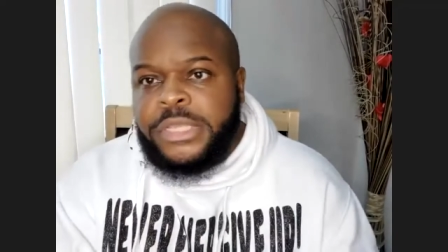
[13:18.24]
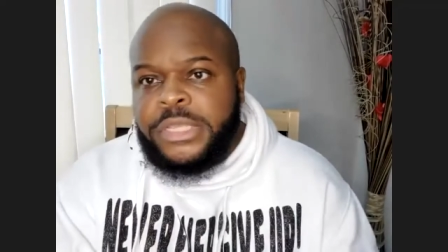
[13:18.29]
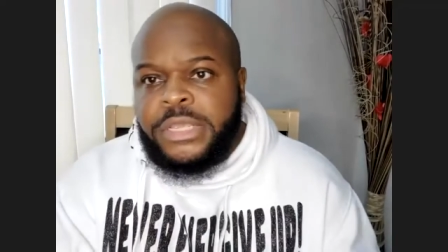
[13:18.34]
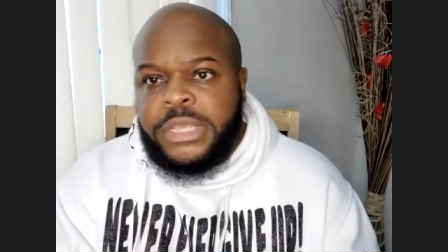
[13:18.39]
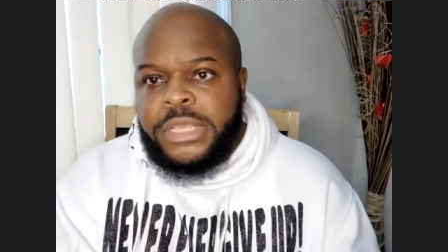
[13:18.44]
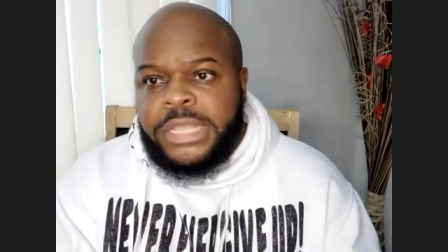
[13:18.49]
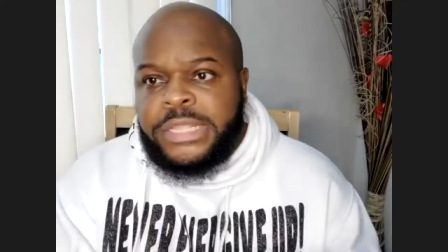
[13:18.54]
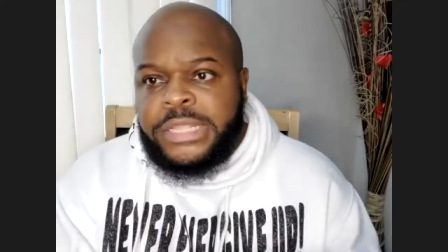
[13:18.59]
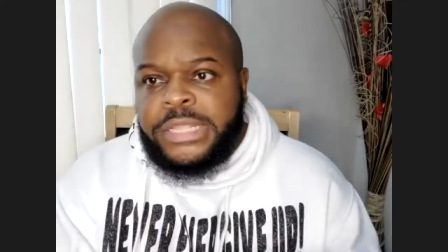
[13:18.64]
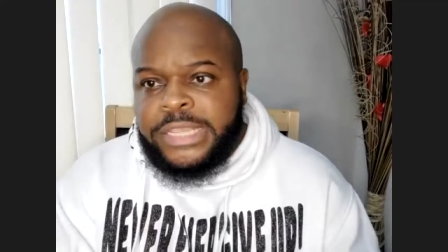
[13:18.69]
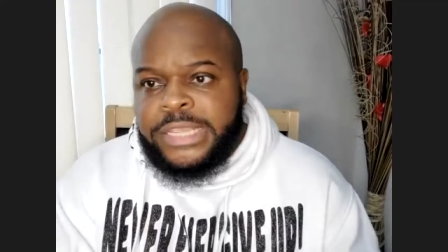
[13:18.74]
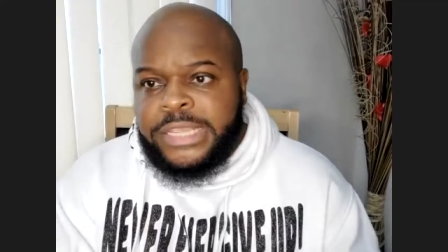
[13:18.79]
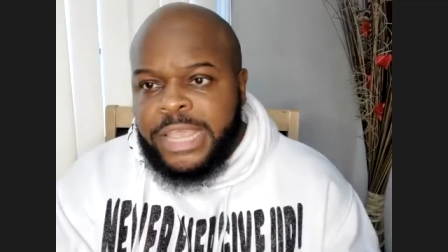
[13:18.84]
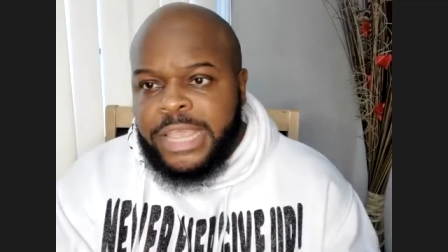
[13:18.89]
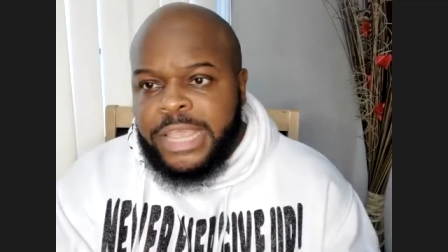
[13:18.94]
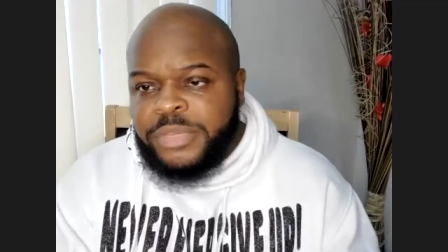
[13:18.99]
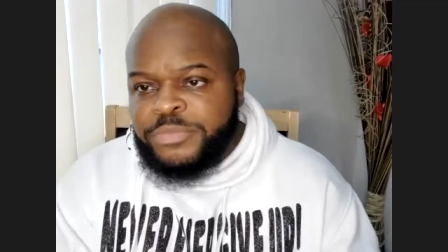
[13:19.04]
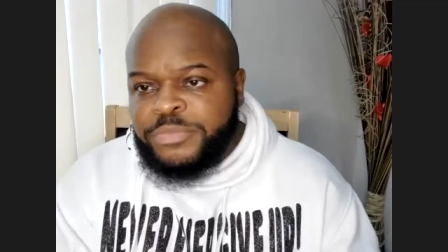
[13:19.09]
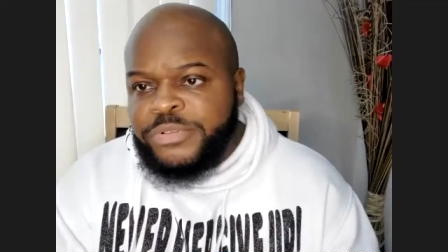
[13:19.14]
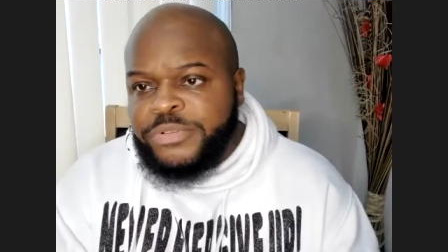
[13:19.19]
in the
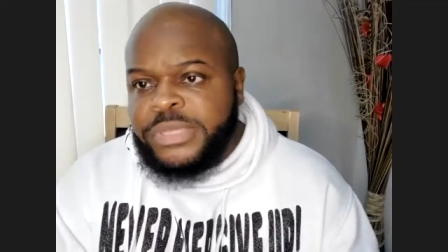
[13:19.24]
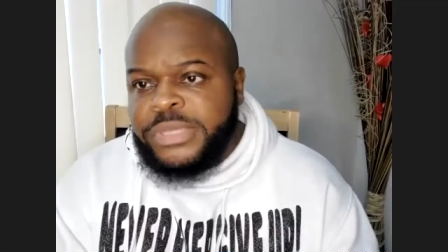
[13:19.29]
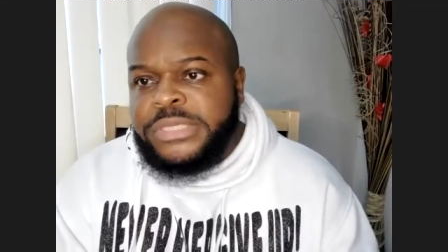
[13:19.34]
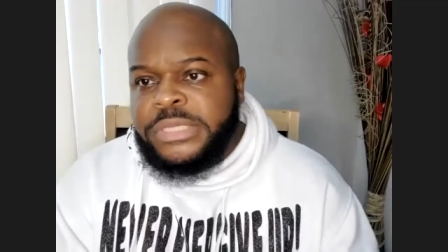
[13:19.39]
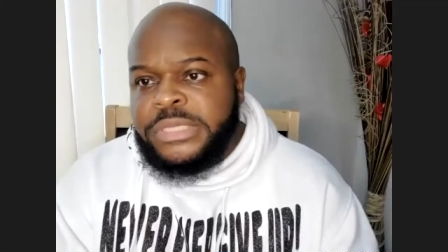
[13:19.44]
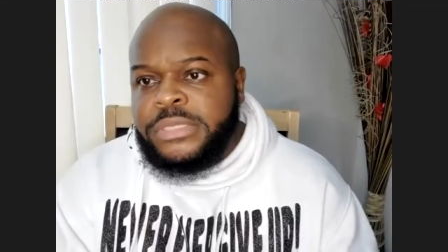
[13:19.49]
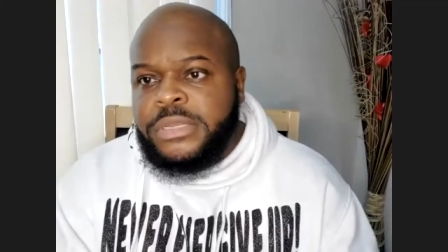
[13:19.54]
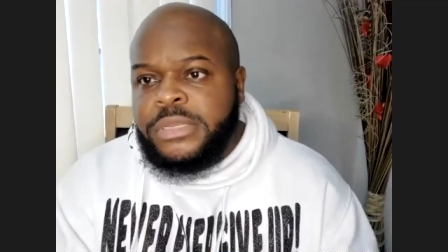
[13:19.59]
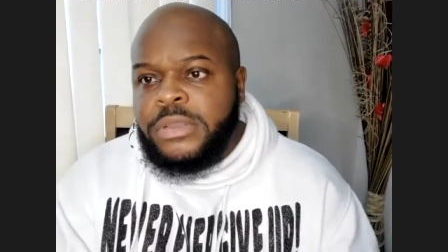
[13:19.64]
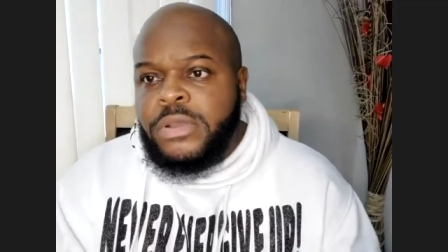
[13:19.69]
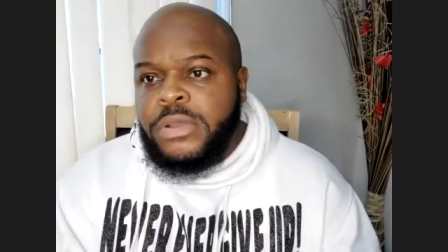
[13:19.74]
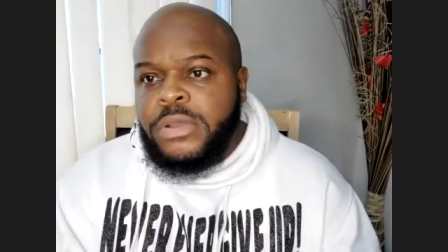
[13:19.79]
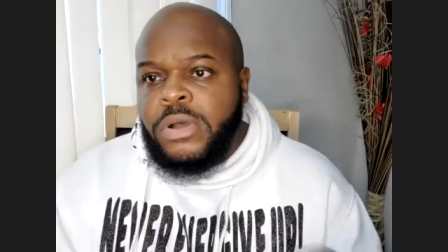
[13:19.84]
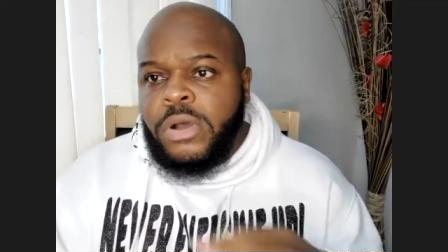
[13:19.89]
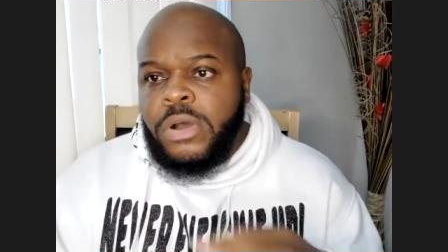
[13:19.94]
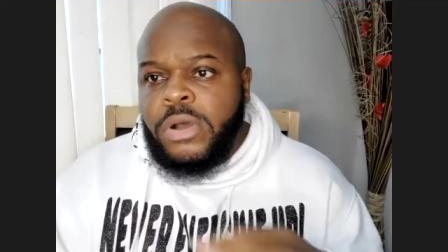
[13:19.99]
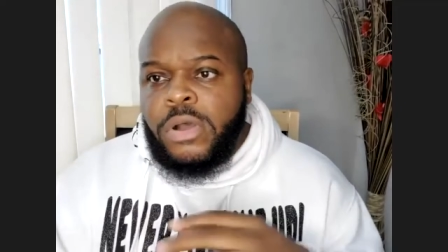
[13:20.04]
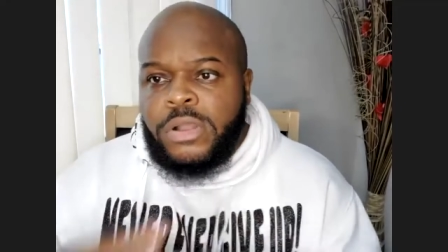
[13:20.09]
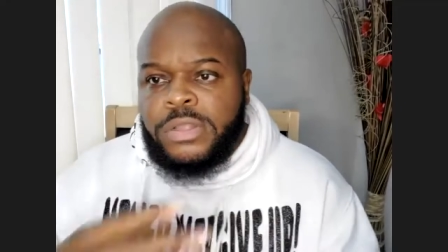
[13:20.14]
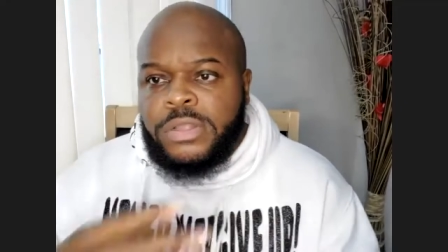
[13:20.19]
county prison,
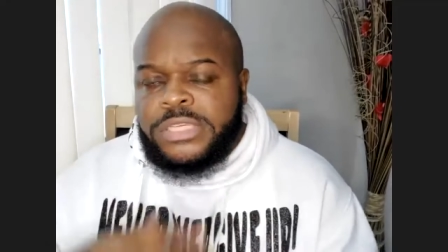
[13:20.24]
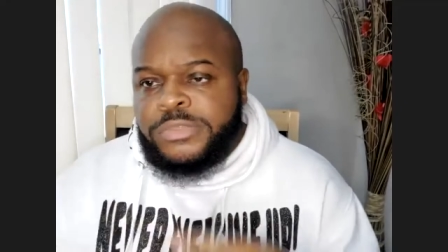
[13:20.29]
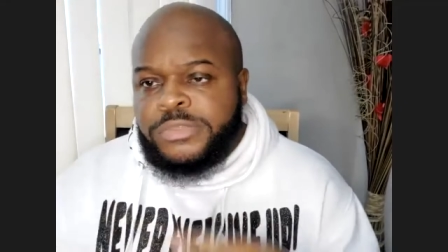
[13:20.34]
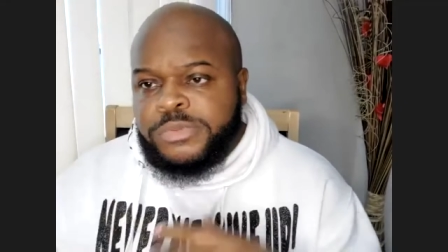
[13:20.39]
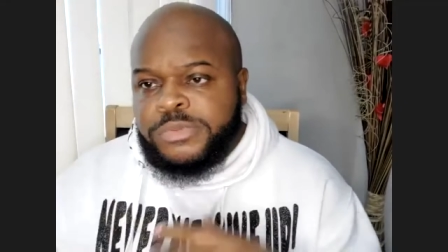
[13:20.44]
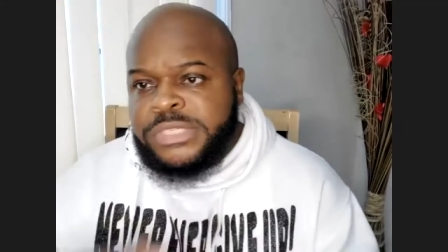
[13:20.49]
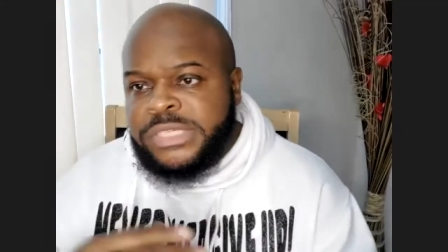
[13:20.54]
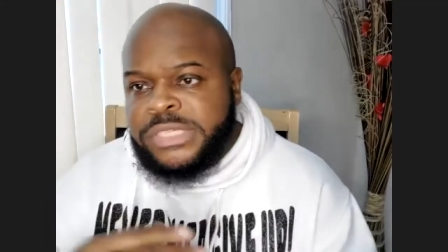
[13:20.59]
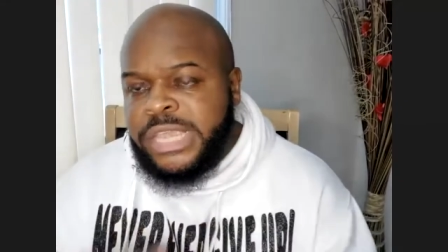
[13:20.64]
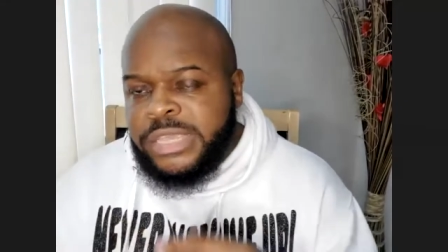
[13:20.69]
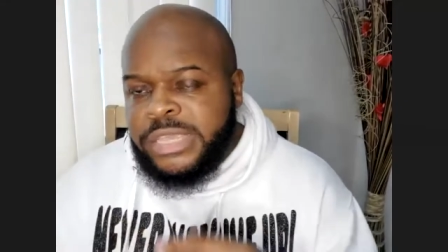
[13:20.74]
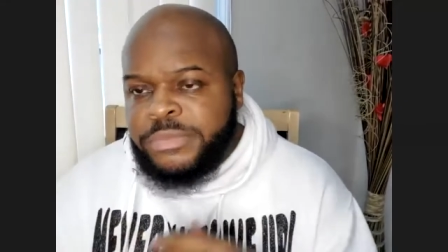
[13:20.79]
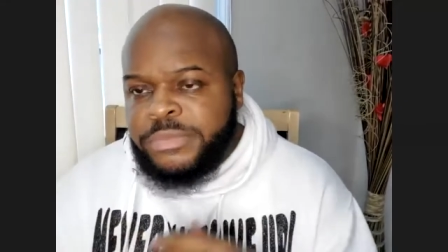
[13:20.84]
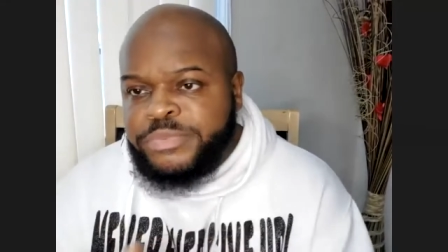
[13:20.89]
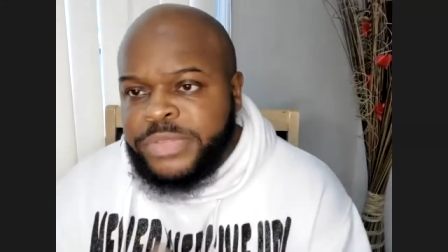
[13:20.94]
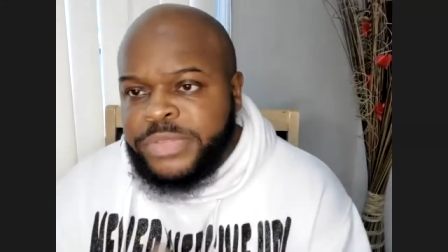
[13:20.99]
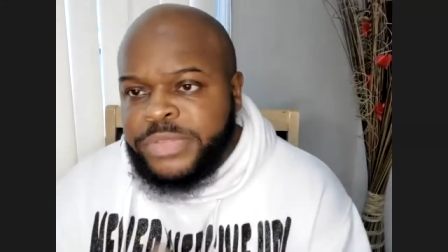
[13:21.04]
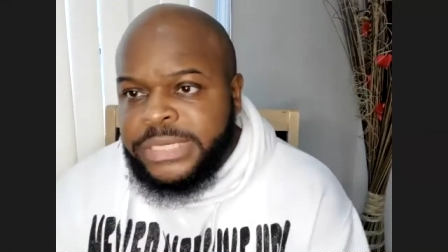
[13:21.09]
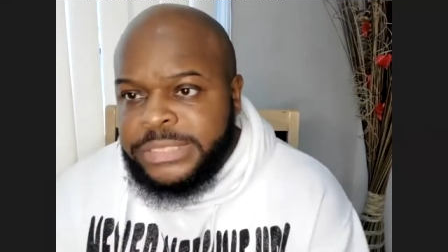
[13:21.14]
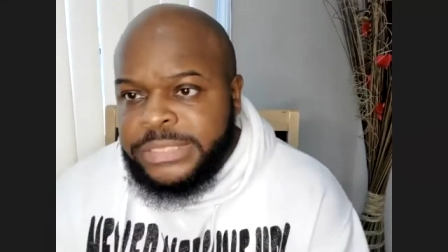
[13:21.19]
all this was taking
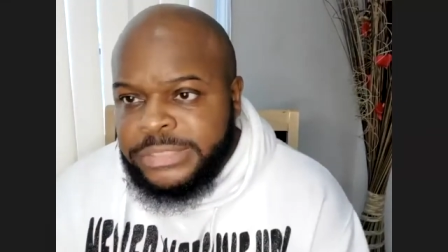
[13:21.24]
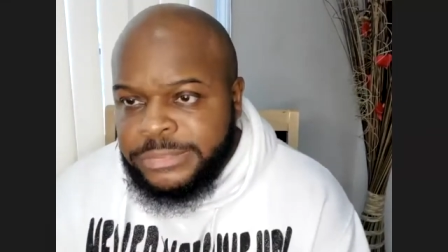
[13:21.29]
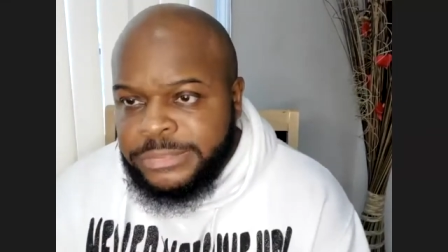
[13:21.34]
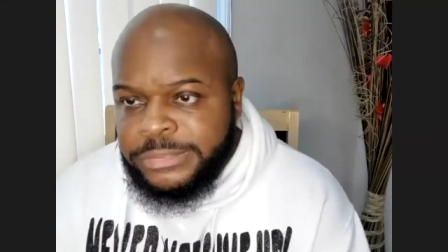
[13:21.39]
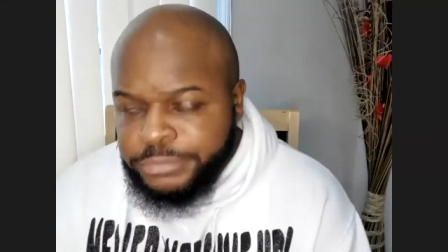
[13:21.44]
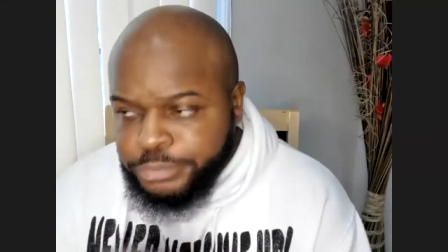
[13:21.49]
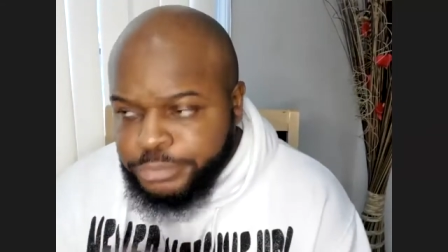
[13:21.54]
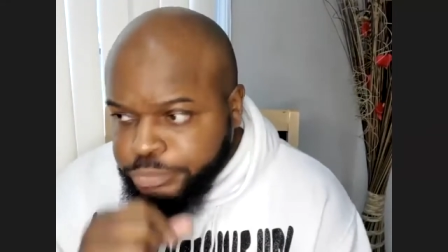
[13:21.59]
place.